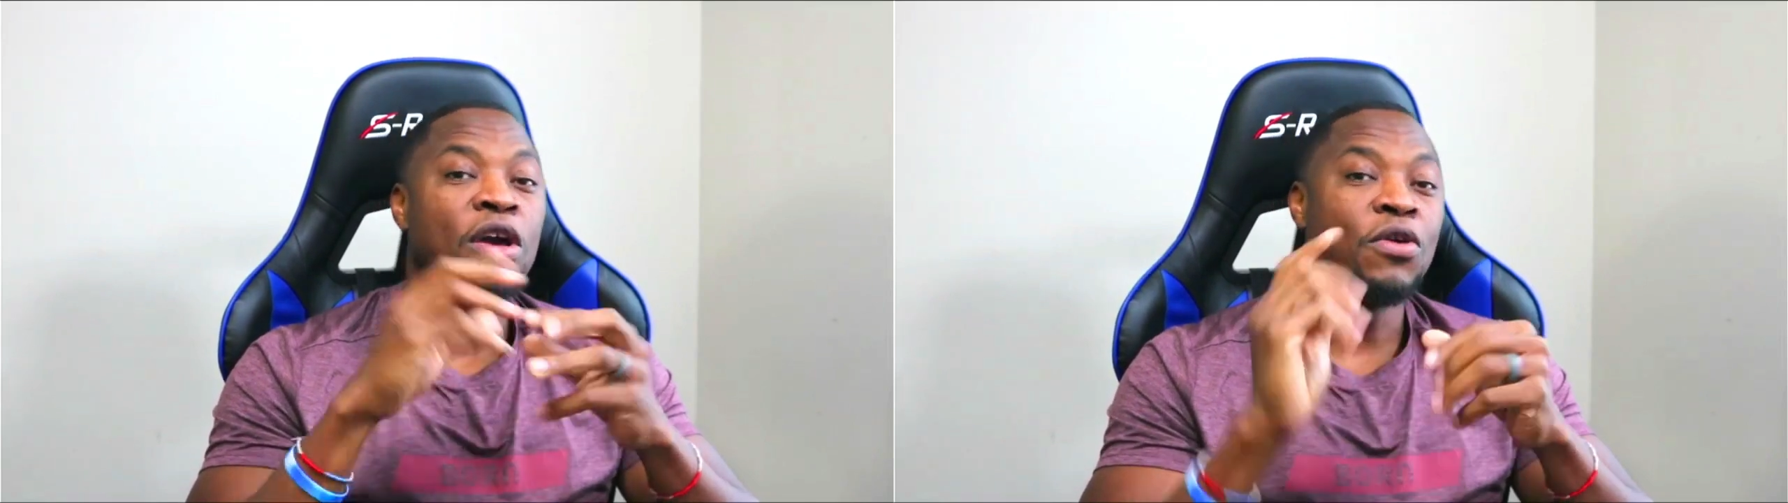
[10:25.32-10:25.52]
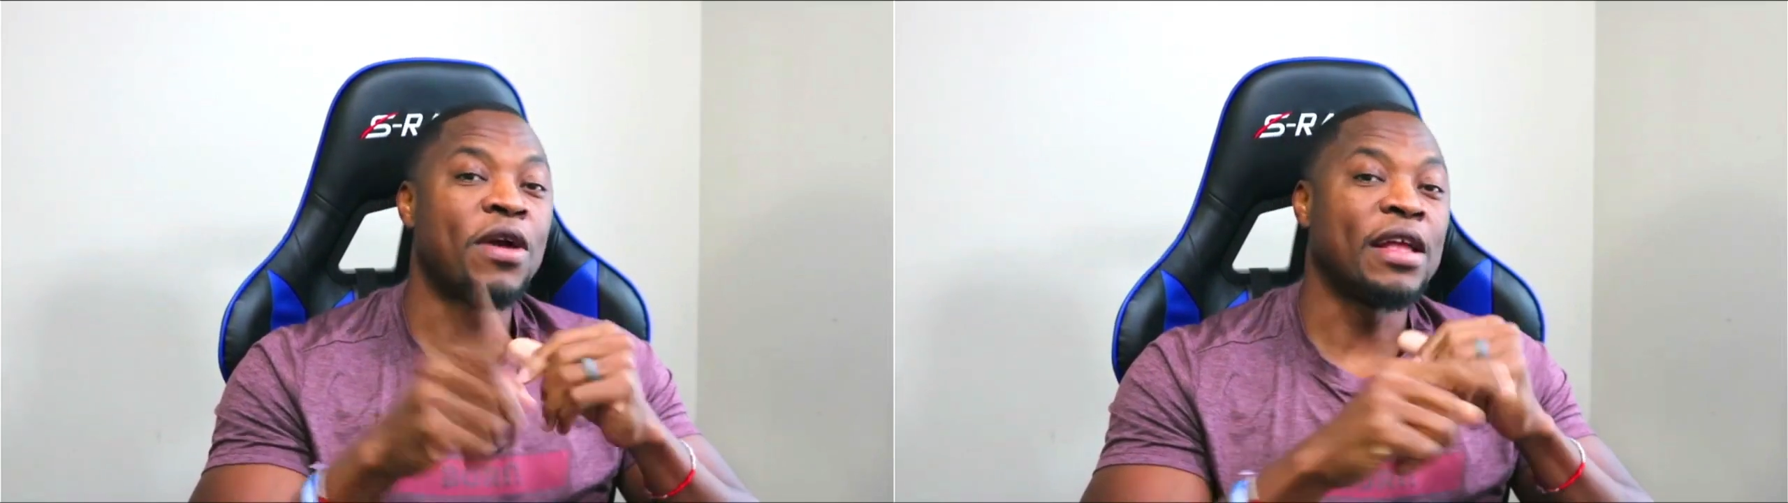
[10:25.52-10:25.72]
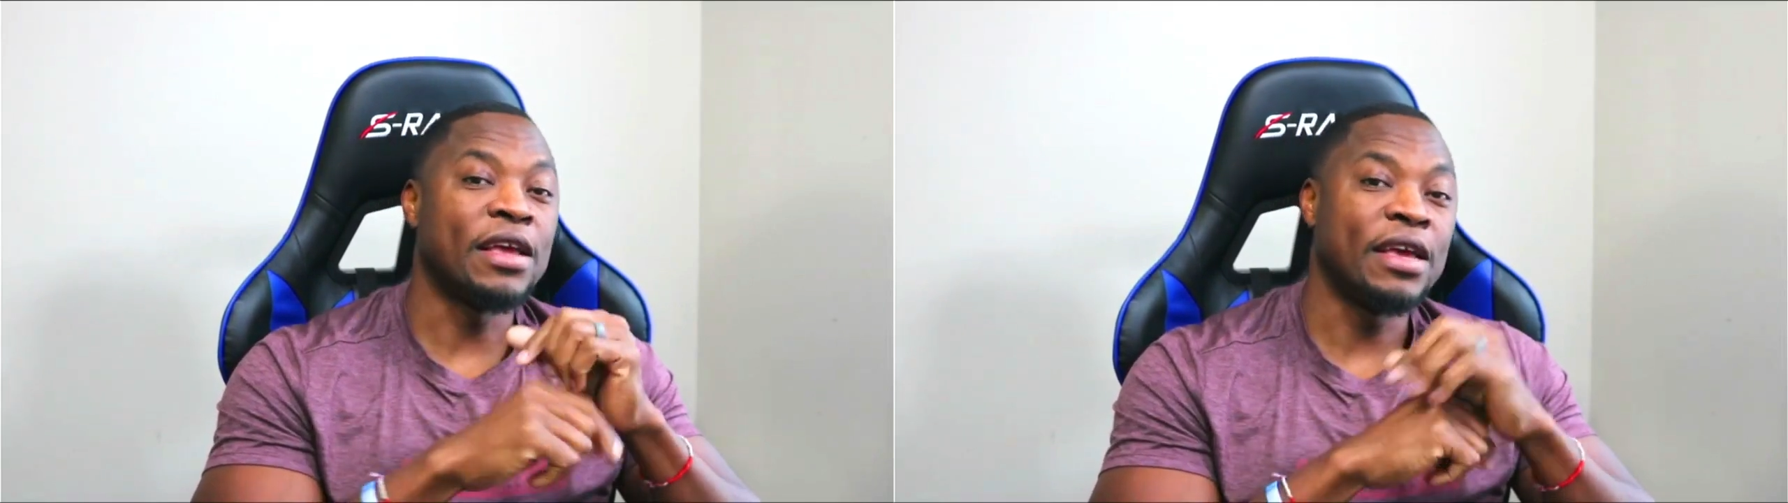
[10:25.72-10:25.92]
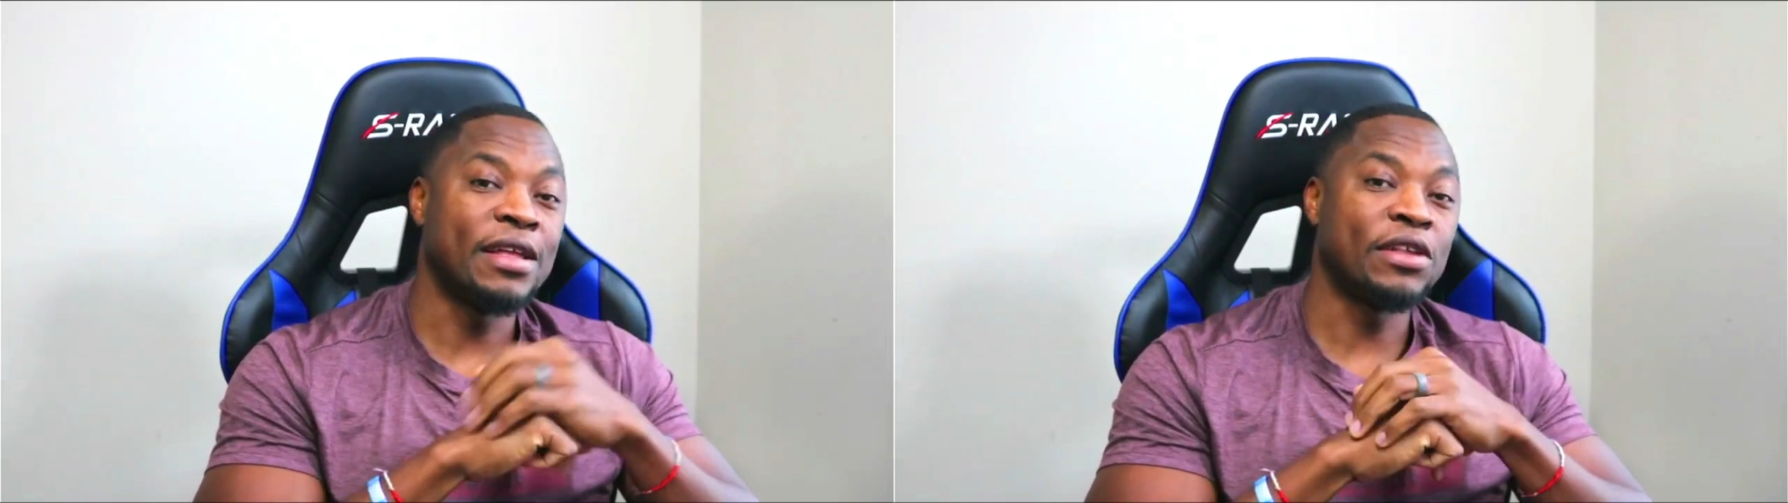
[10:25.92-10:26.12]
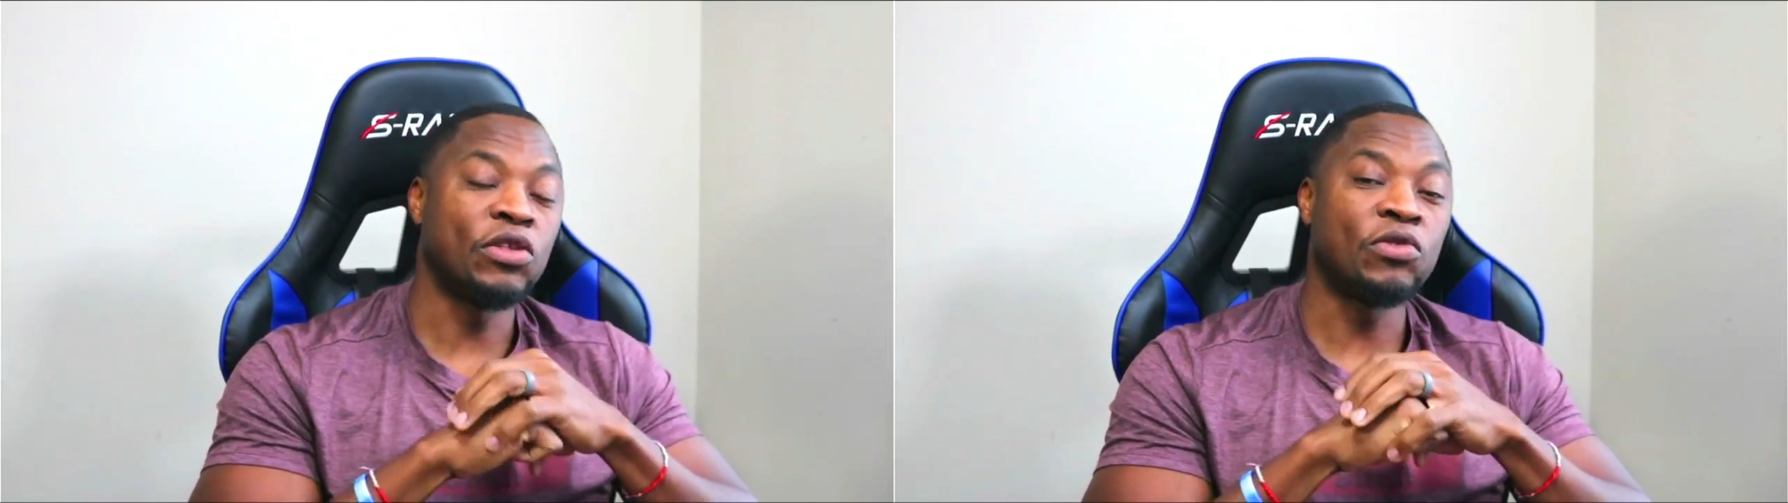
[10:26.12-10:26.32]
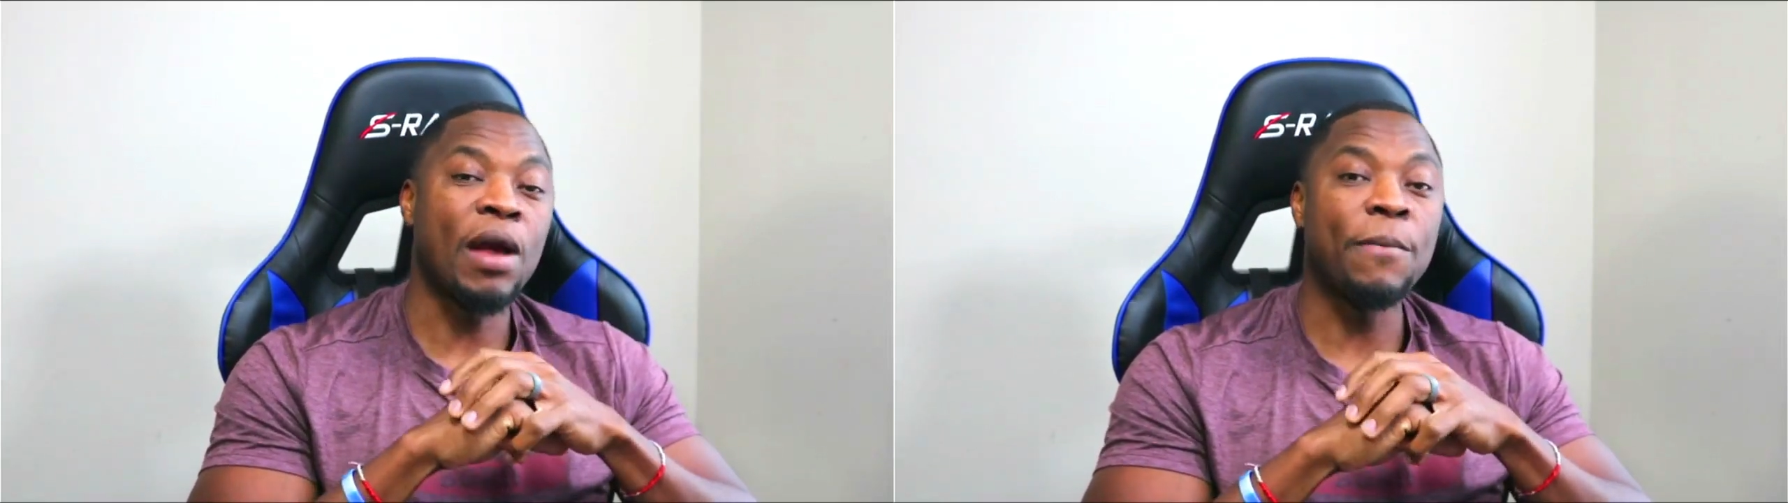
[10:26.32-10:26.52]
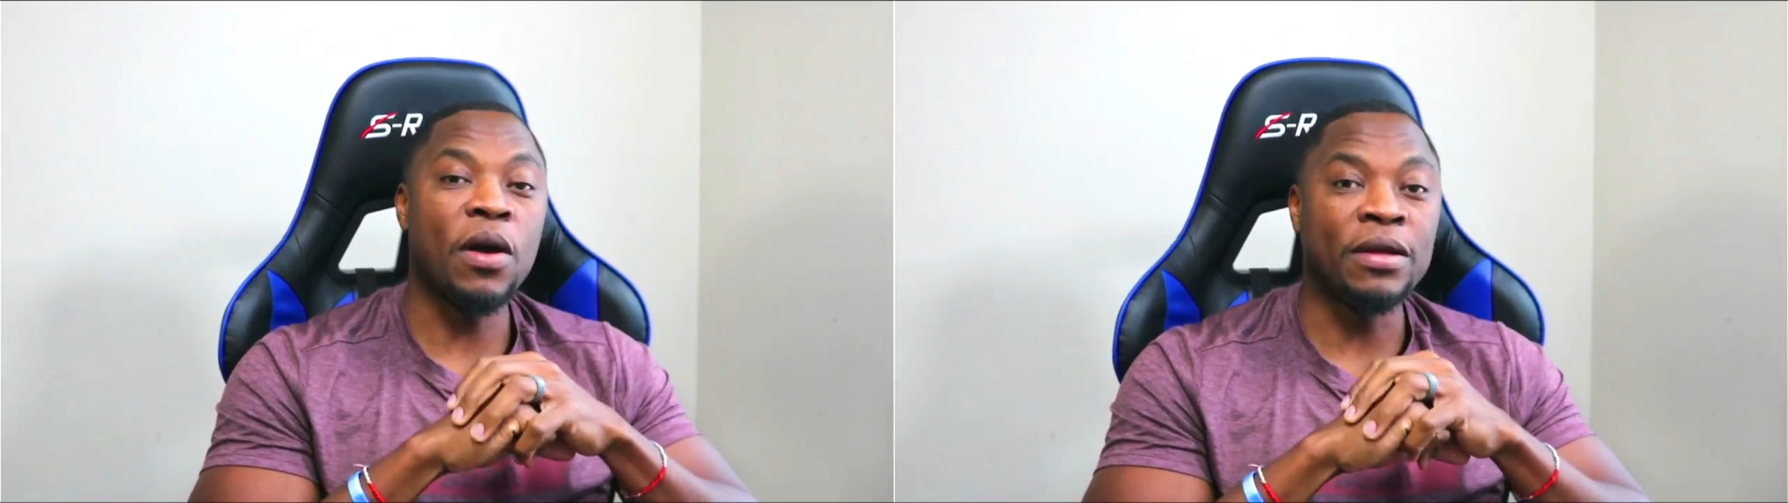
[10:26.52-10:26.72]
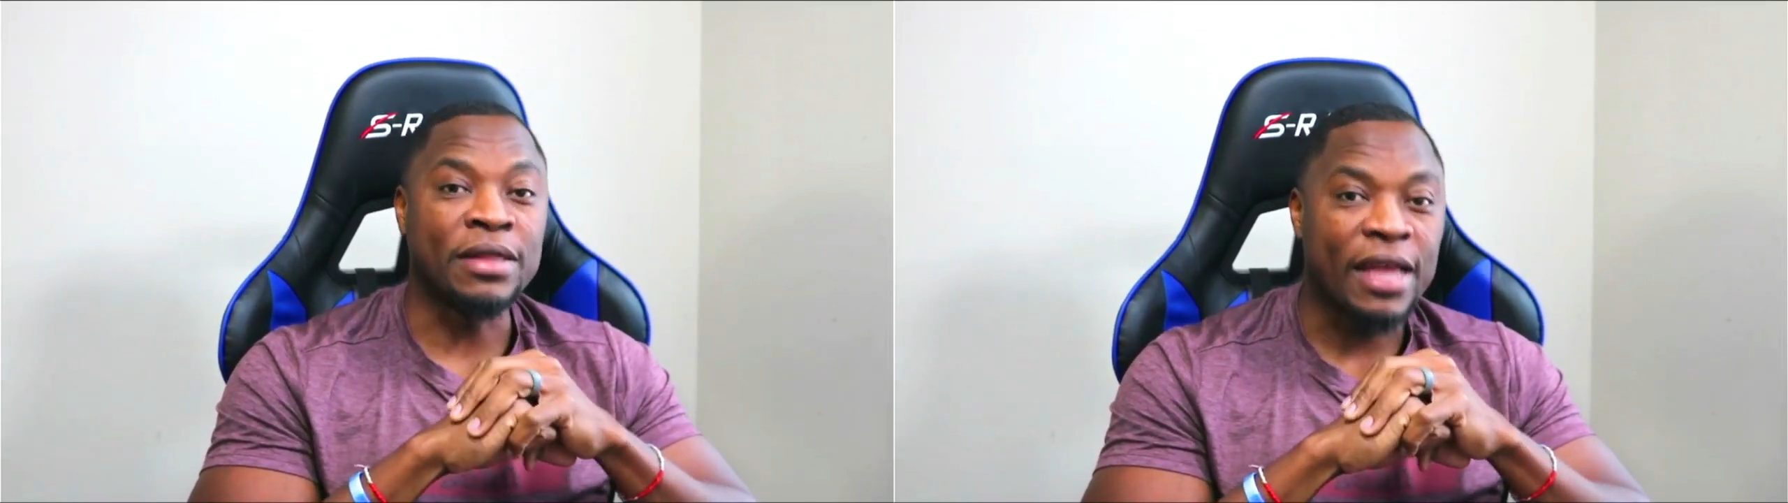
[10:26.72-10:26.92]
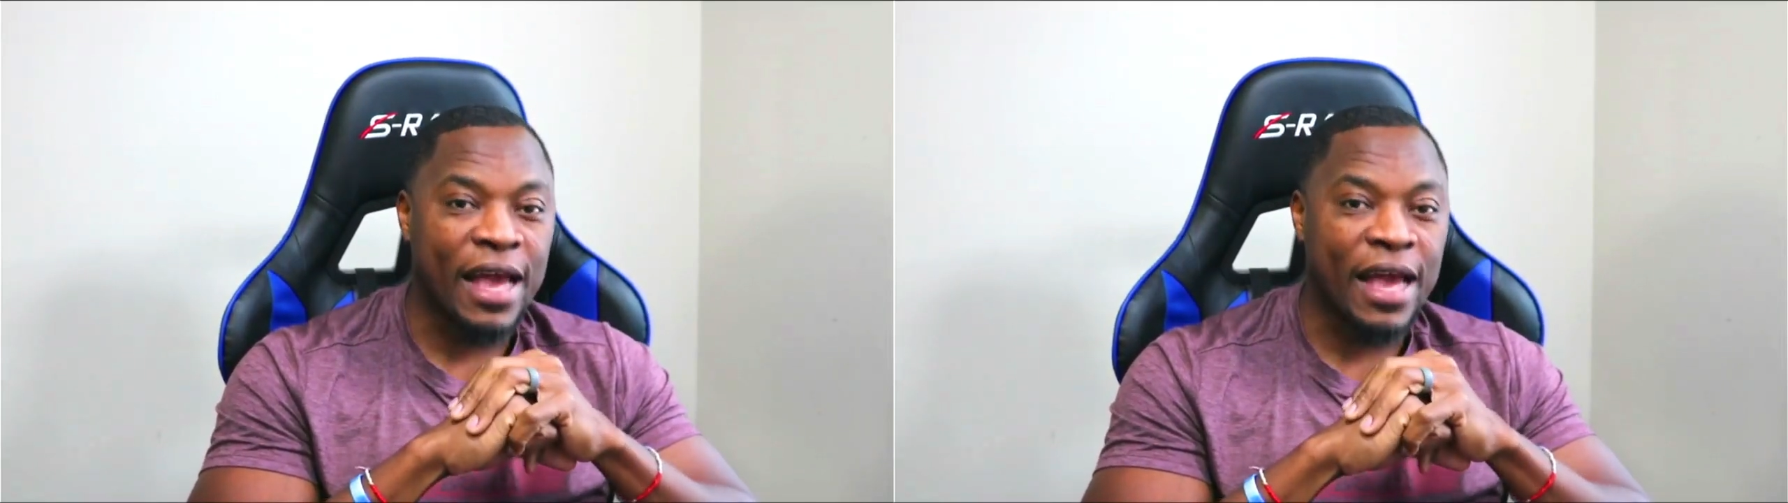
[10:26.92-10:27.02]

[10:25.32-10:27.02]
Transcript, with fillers: go ahead and hit that subscribe button